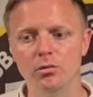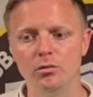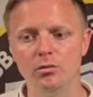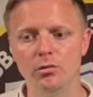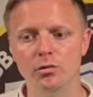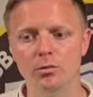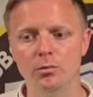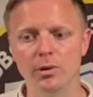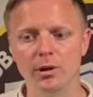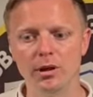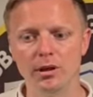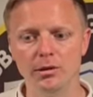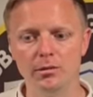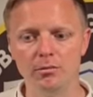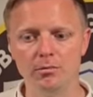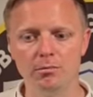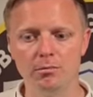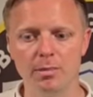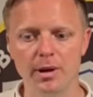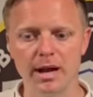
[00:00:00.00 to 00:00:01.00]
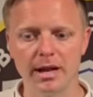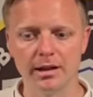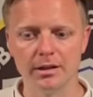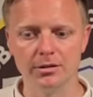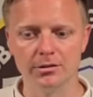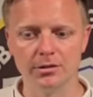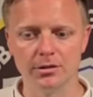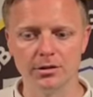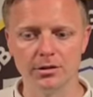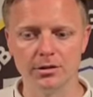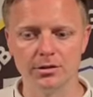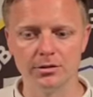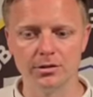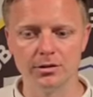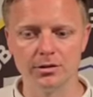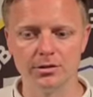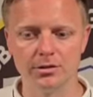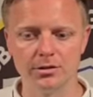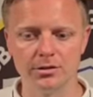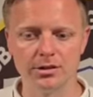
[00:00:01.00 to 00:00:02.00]
We'll be back as
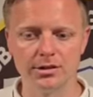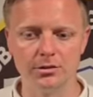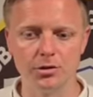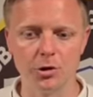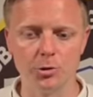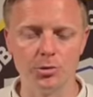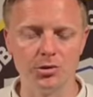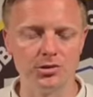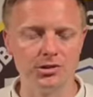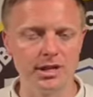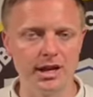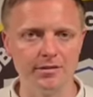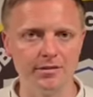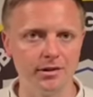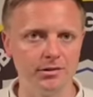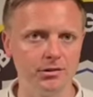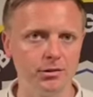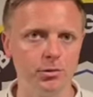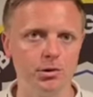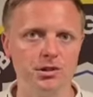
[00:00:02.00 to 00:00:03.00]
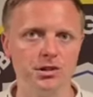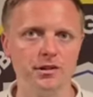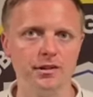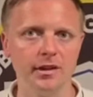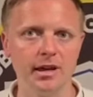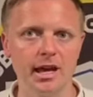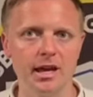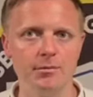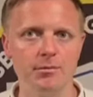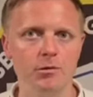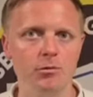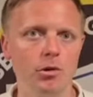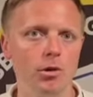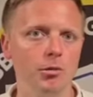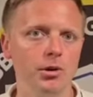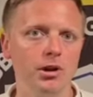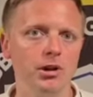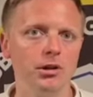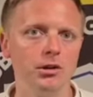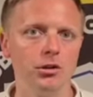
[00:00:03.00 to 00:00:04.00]
a group of staff after watching the game on what
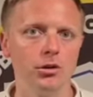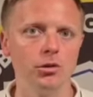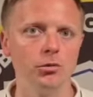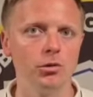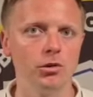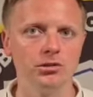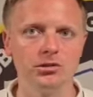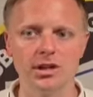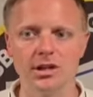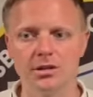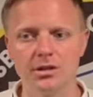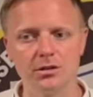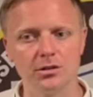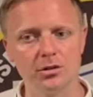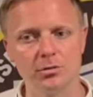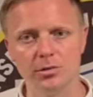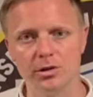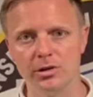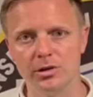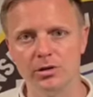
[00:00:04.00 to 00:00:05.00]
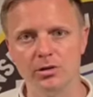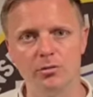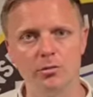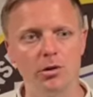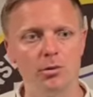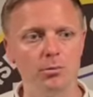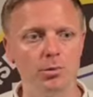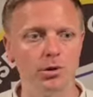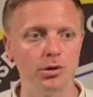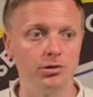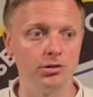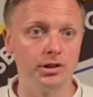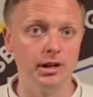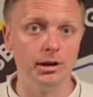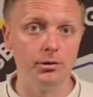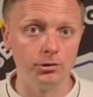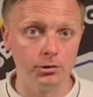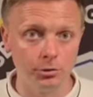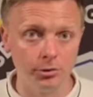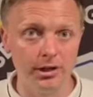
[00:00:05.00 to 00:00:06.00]
we can do, what sessions can we do, what
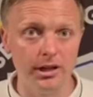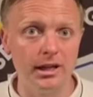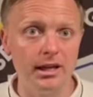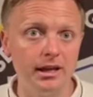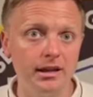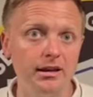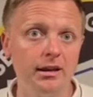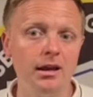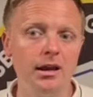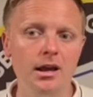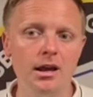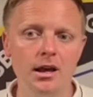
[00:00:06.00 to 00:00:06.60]
personnel do we need